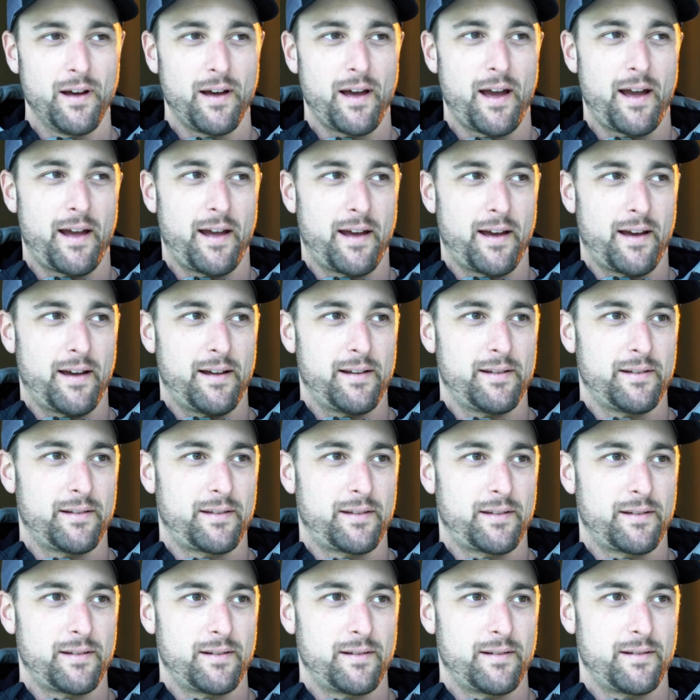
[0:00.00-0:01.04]

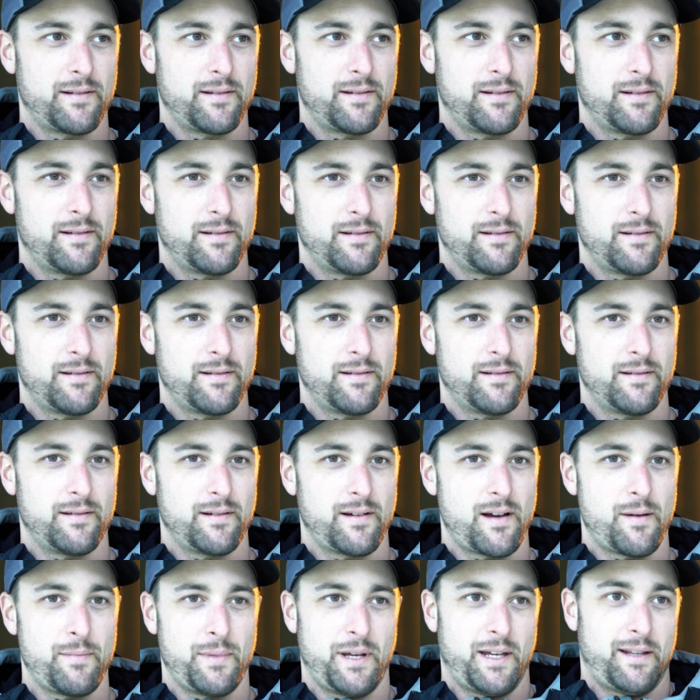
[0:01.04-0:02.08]
And
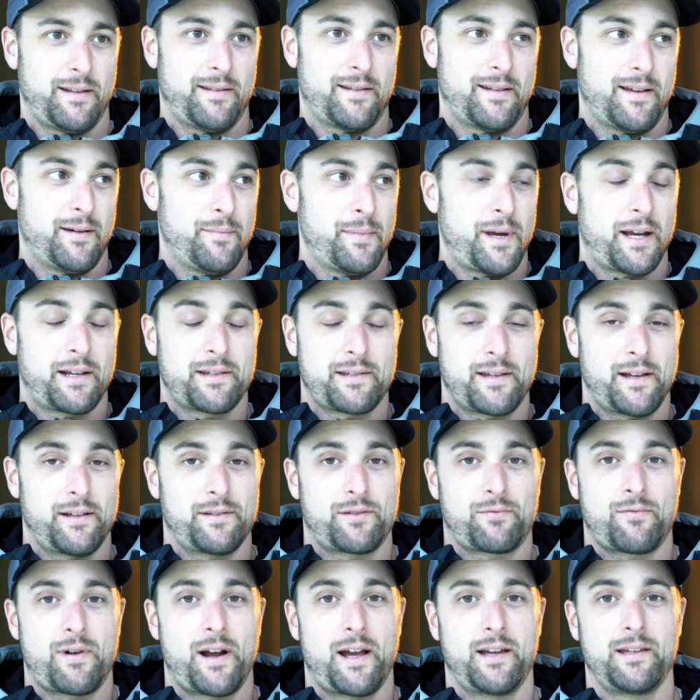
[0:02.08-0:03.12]
I mean, it makes
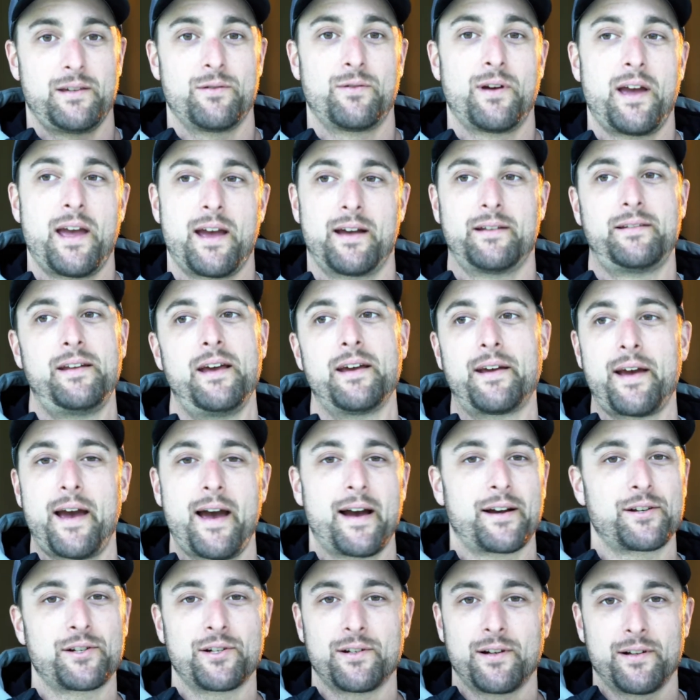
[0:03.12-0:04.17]
sense, right? You can't take
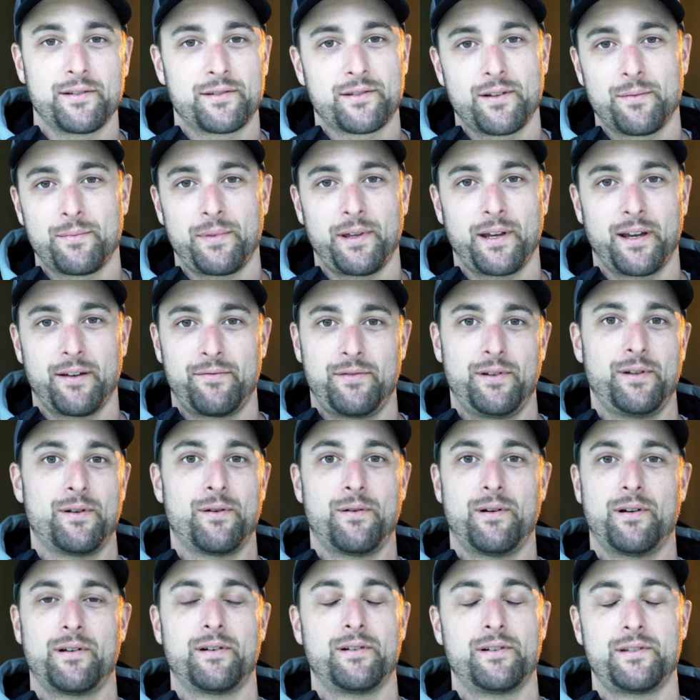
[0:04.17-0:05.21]
action on something if you
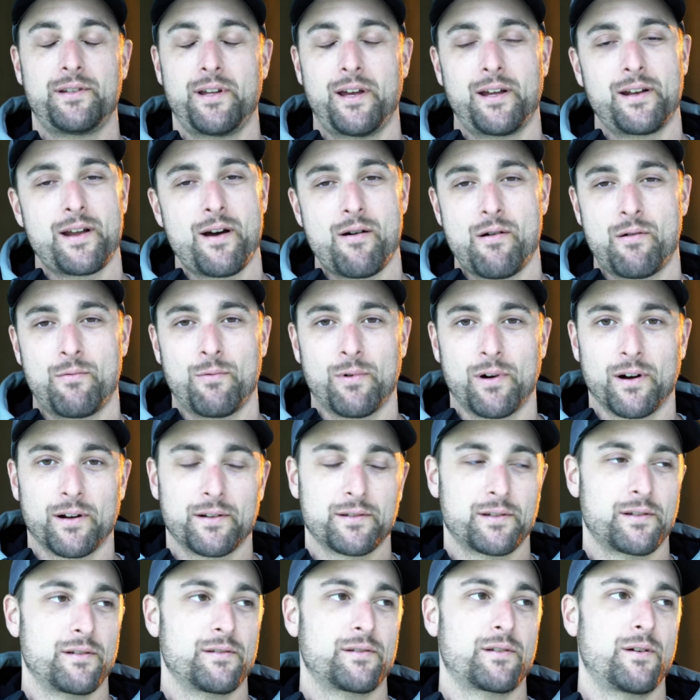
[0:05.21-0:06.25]
don't understand how it
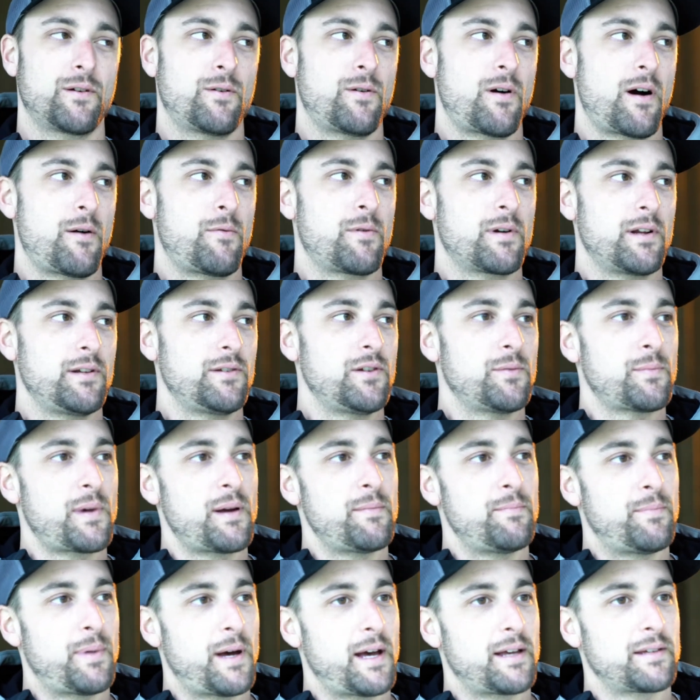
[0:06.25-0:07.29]
works. So I want to do my
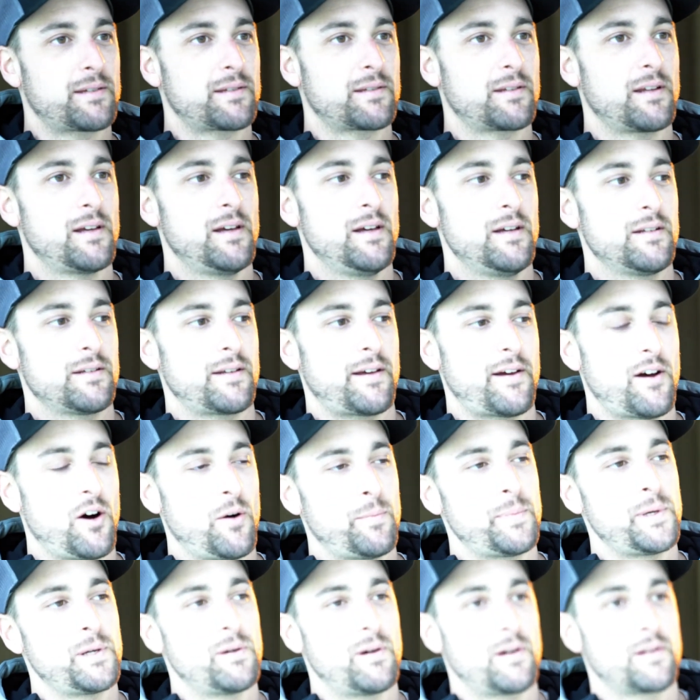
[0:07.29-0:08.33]
best to
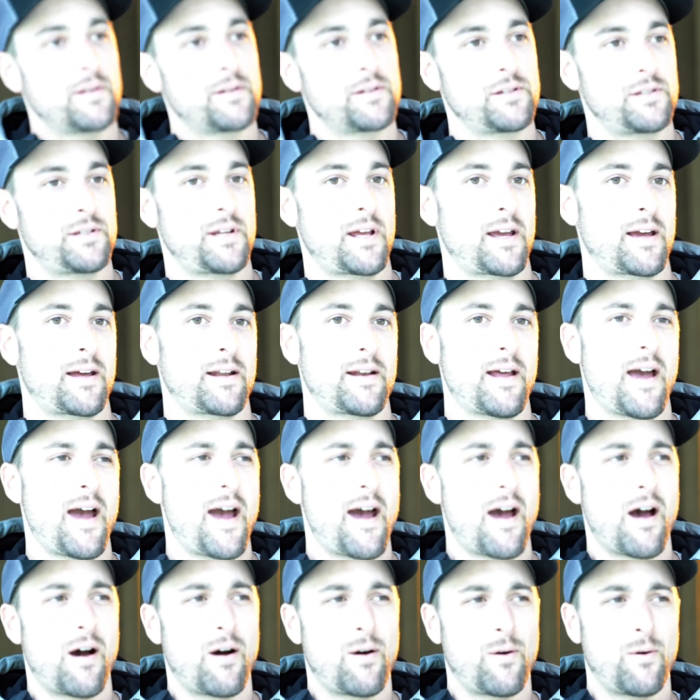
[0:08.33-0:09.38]
help you understand
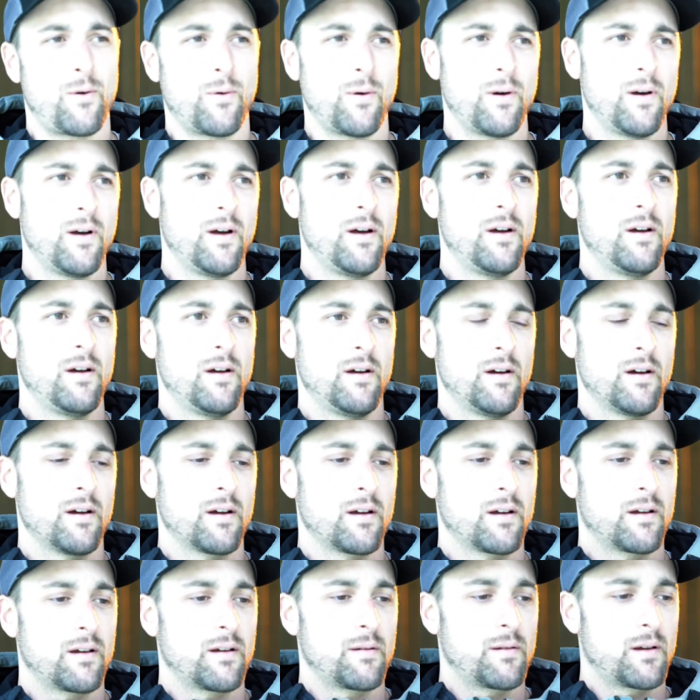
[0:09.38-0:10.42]
how
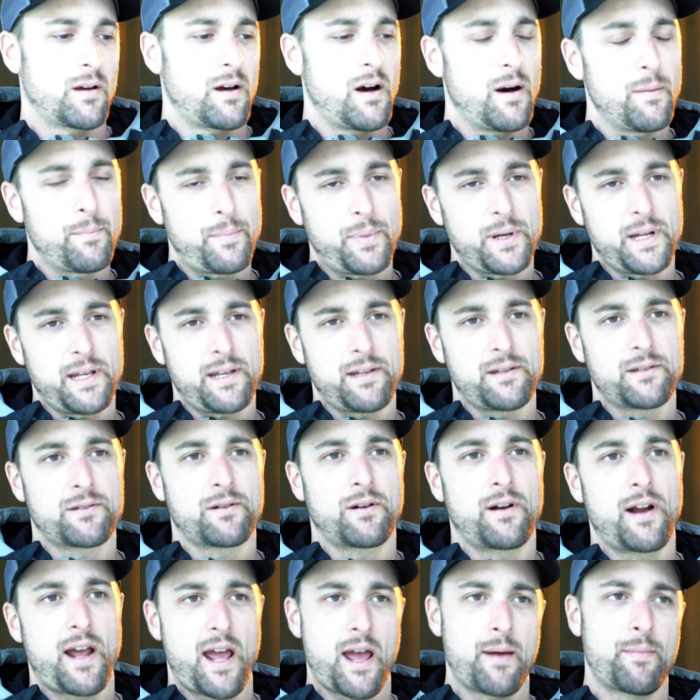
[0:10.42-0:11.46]
companies
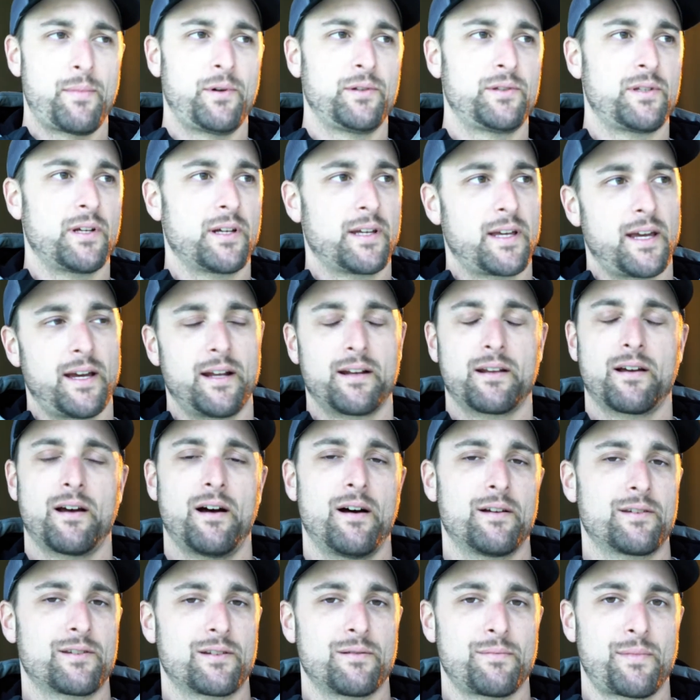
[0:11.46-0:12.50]
are able to get
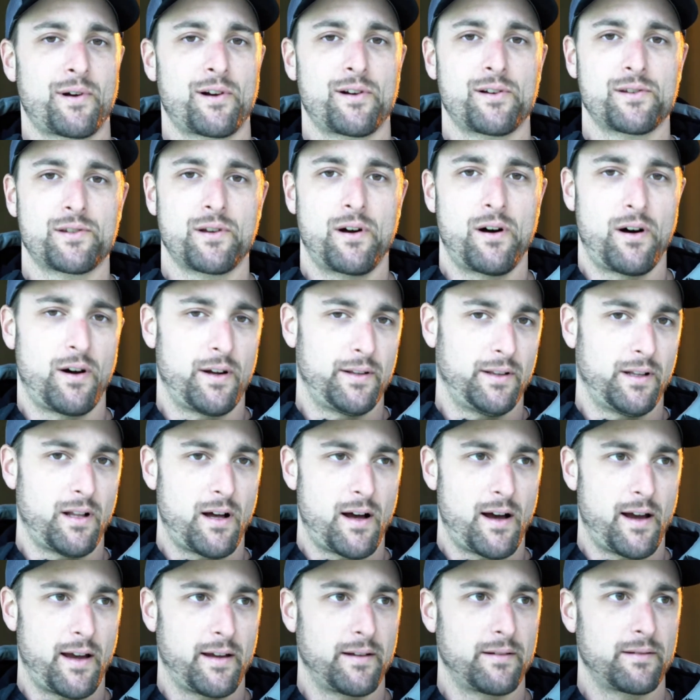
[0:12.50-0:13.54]
customers
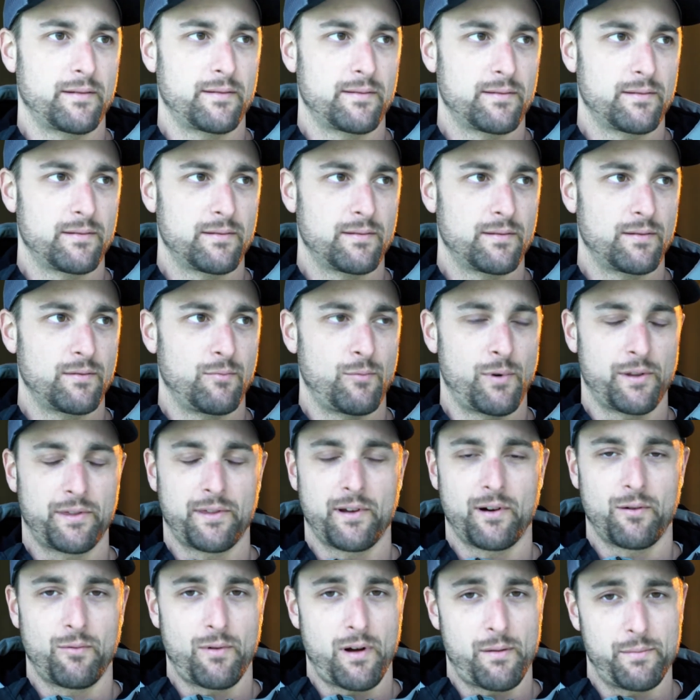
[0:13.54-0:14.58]
online with
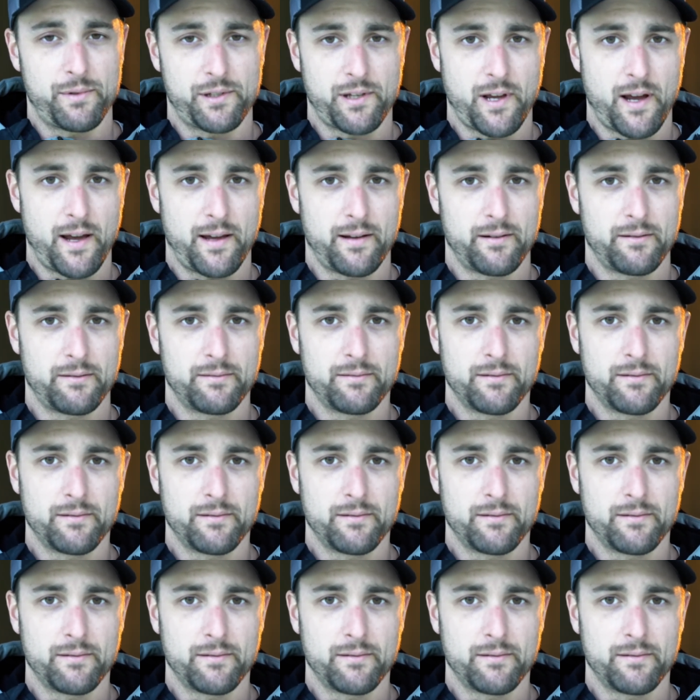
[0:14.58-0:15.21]
their website.